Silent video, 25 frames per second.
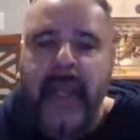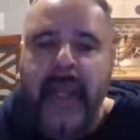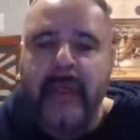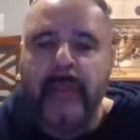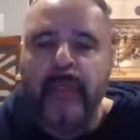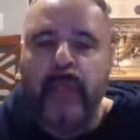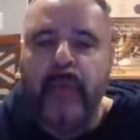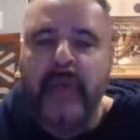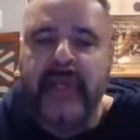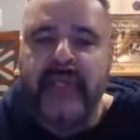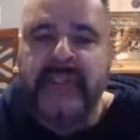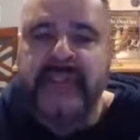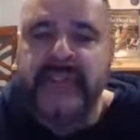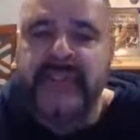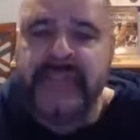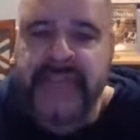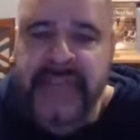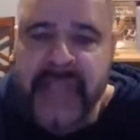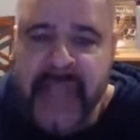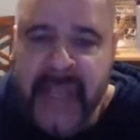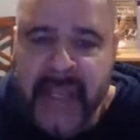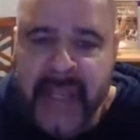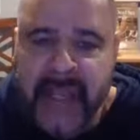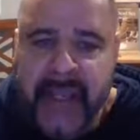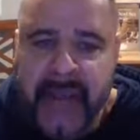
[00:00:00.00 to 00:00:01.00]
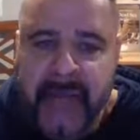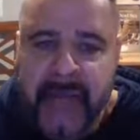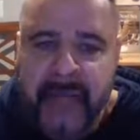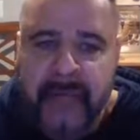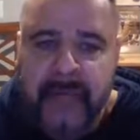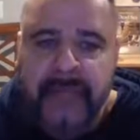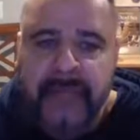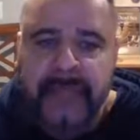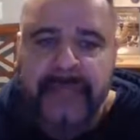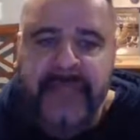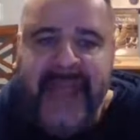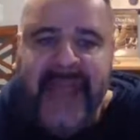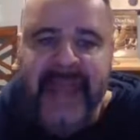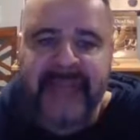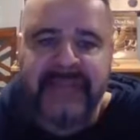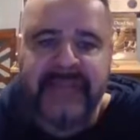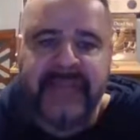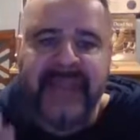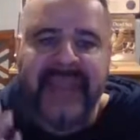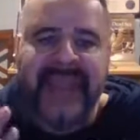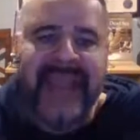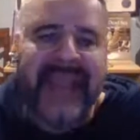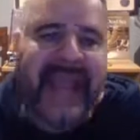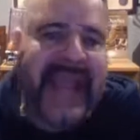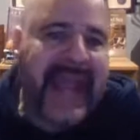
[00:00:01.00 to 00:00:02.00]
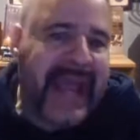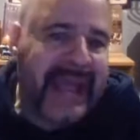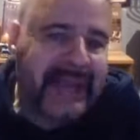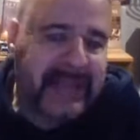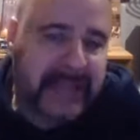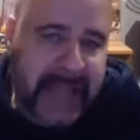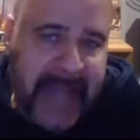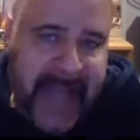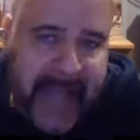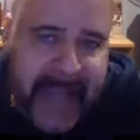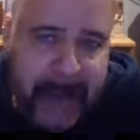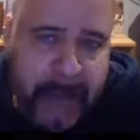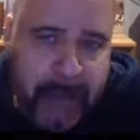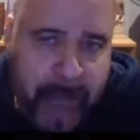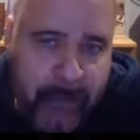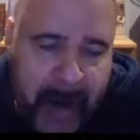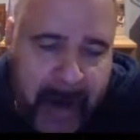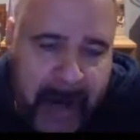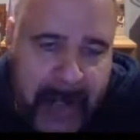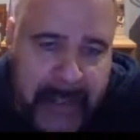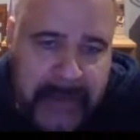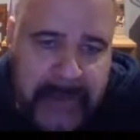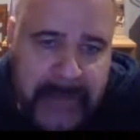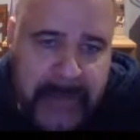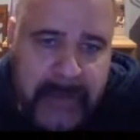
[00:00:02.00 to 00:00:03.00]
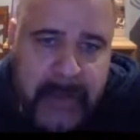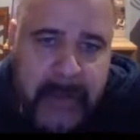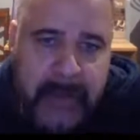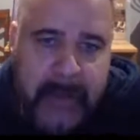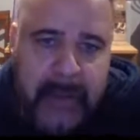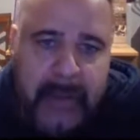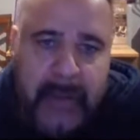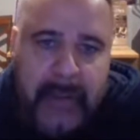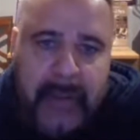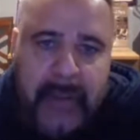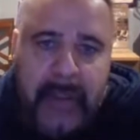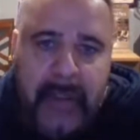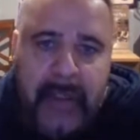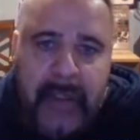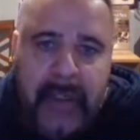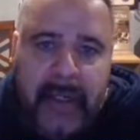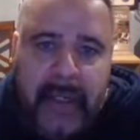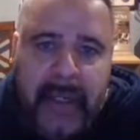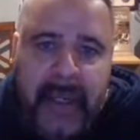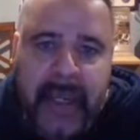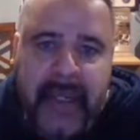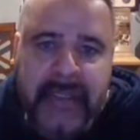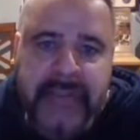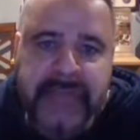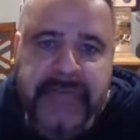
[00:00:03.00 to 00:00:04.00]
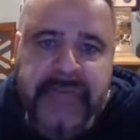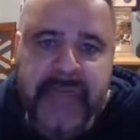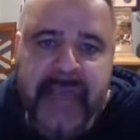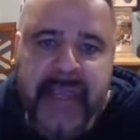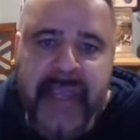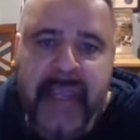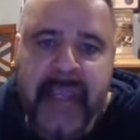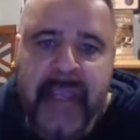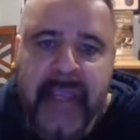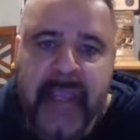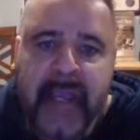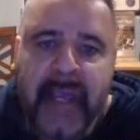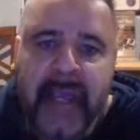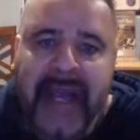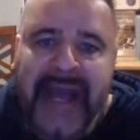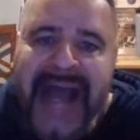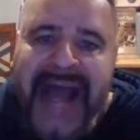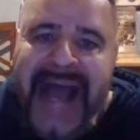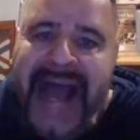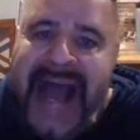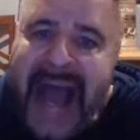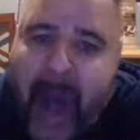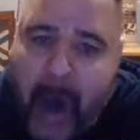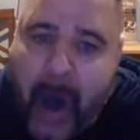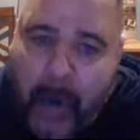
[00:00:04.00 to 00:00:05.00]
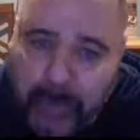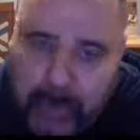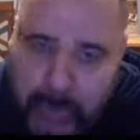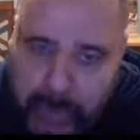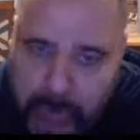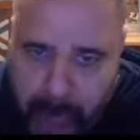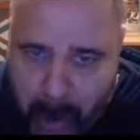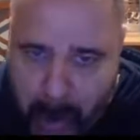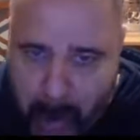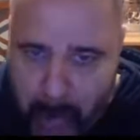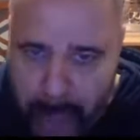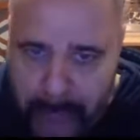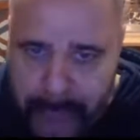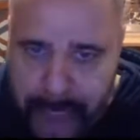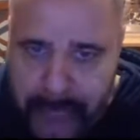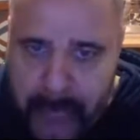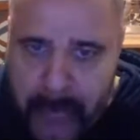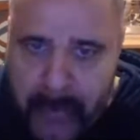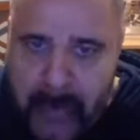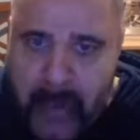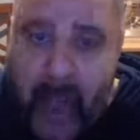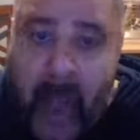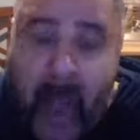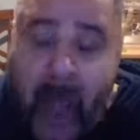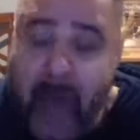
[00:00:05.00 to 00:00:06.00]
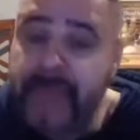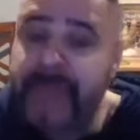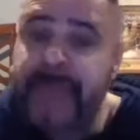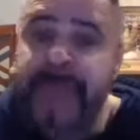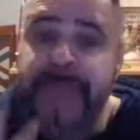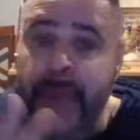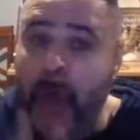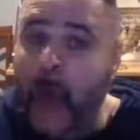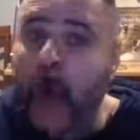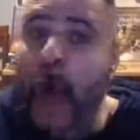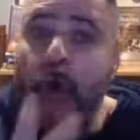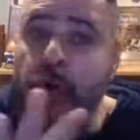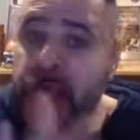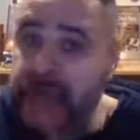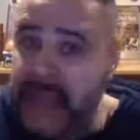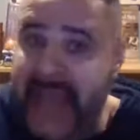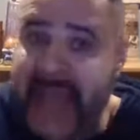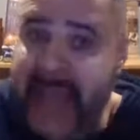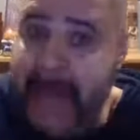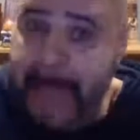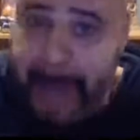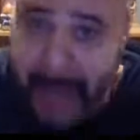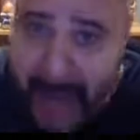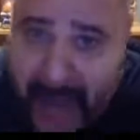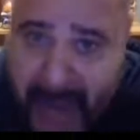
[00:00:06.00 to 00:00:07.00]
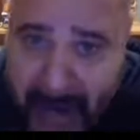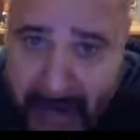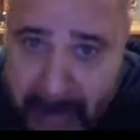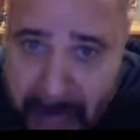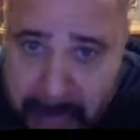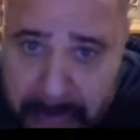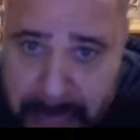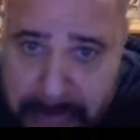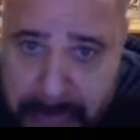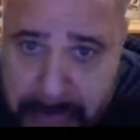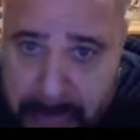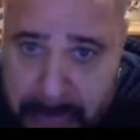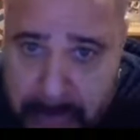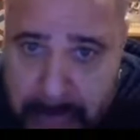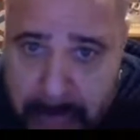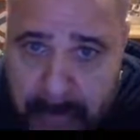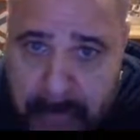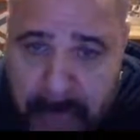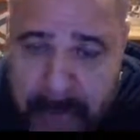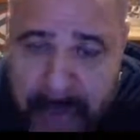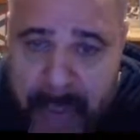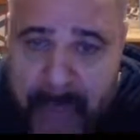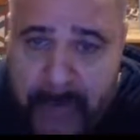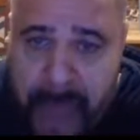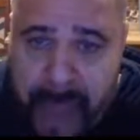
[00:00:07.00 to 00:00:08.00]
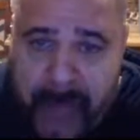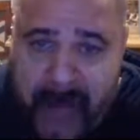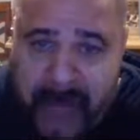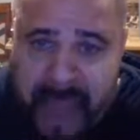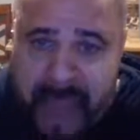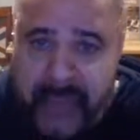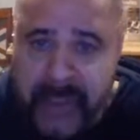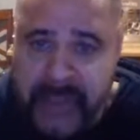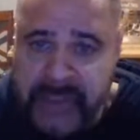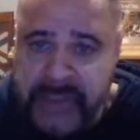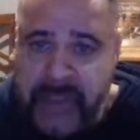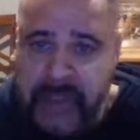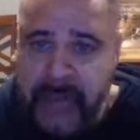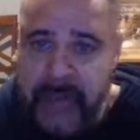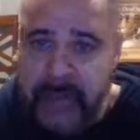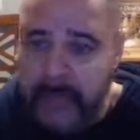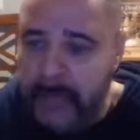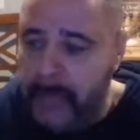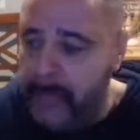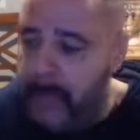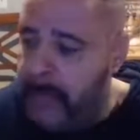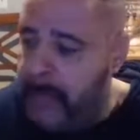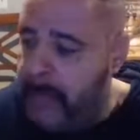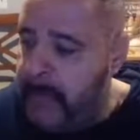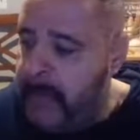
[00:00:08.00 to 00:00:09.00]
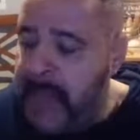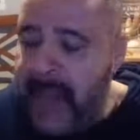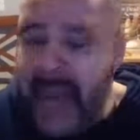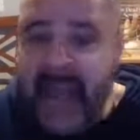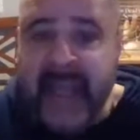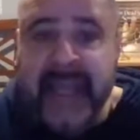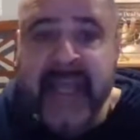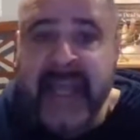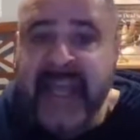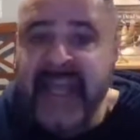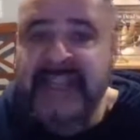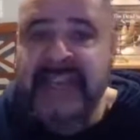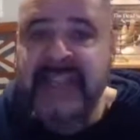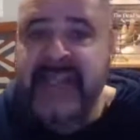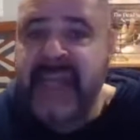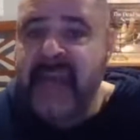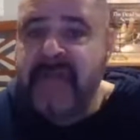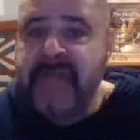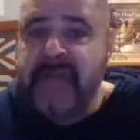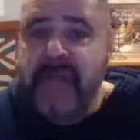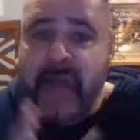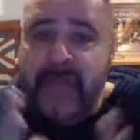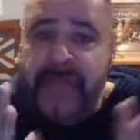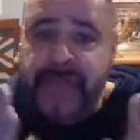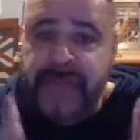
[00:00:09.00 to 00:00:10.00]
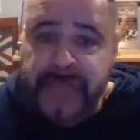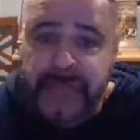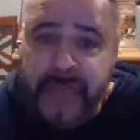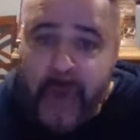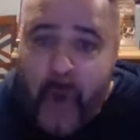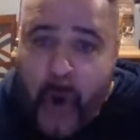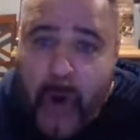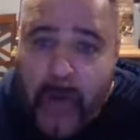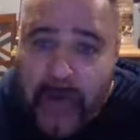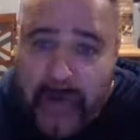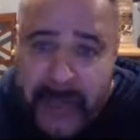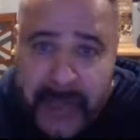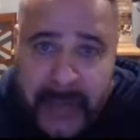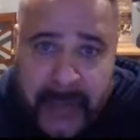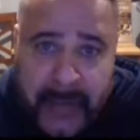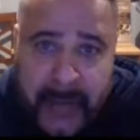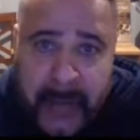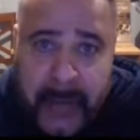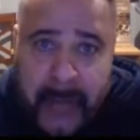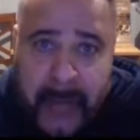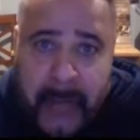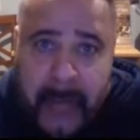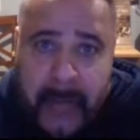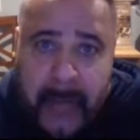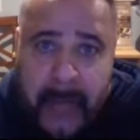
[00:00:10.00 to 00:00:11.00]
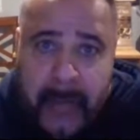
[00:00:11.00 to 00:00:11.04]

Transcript: And we see that the Antichrist is the outgrowth of those empires in Revelation. And he is given authority